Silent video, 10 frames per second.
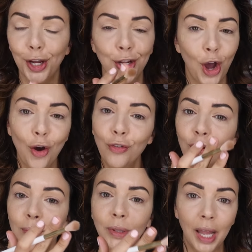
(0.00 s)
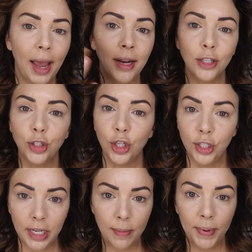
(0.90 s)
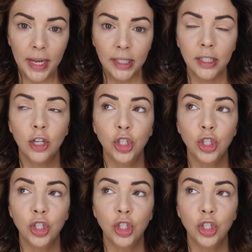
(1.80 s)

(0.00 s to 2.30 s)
go from lightest to deepest,